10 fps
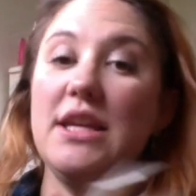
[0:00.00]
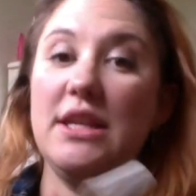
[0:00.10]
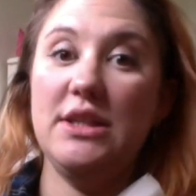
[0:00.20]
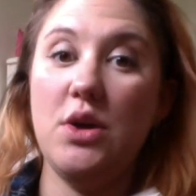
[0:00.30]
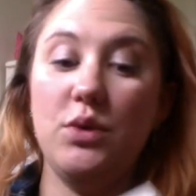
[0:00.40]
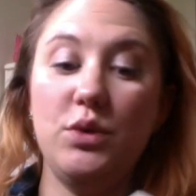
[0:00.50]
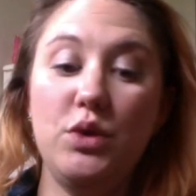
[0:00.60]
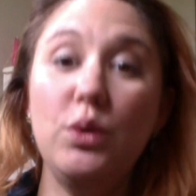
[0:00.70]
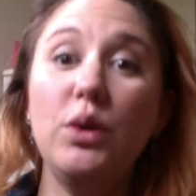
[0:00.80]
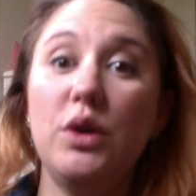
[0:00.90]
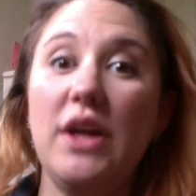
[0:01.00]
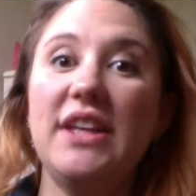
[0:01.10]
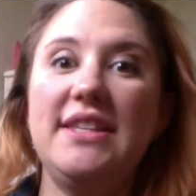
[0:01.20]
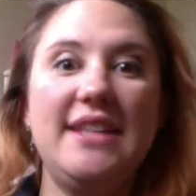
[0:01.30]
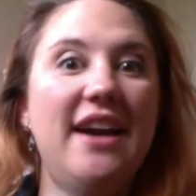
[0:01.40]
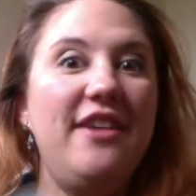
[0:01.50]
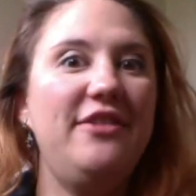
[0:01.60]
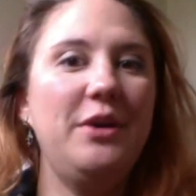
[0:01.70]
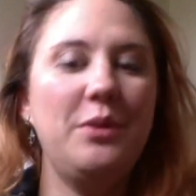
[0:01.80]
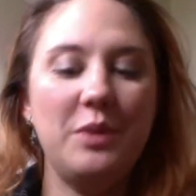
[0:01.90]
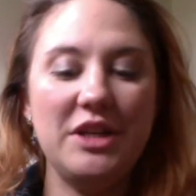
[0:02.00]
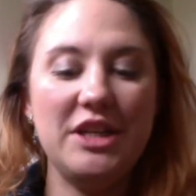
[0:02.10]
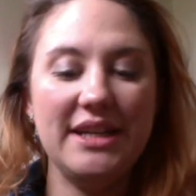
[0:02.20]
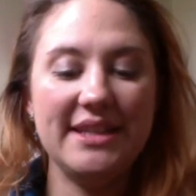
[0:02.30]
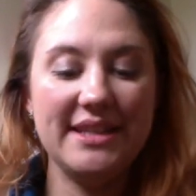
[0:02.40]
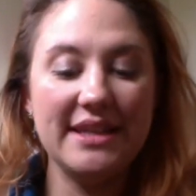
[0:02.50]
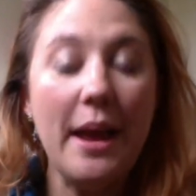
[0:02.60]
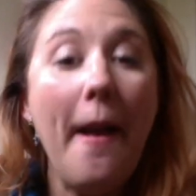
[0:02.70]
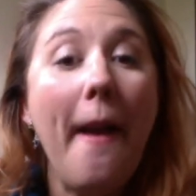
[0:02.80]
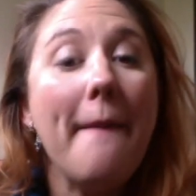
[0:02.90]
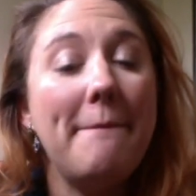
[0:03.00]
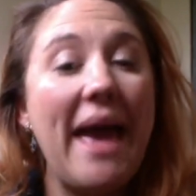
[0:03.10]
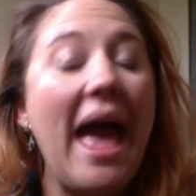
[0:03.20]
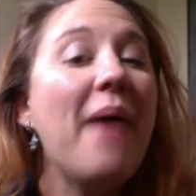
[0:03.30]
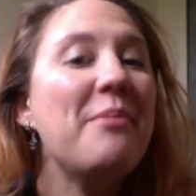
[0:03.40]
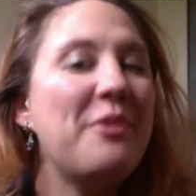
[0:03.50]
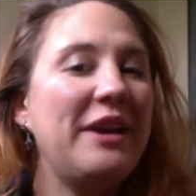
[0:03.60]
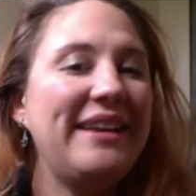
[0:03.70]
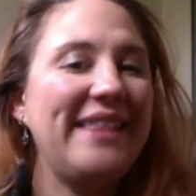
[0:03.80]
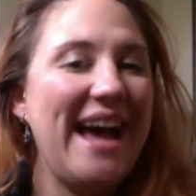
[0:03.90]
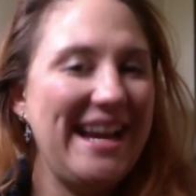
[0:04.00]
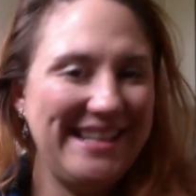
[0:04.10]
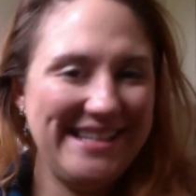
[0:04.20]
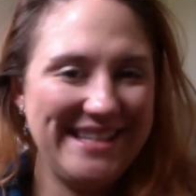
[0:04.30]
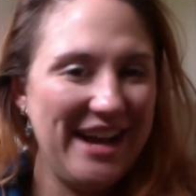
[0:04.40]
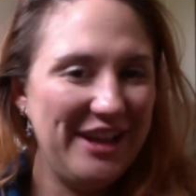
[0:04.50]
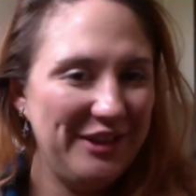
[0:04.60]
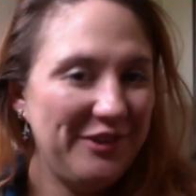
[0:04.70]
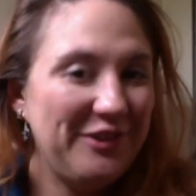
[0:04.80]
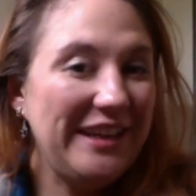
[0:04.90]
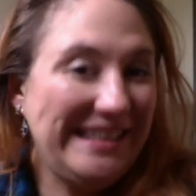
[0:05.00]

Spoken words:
So, to the good stuff, which is pampering thine self.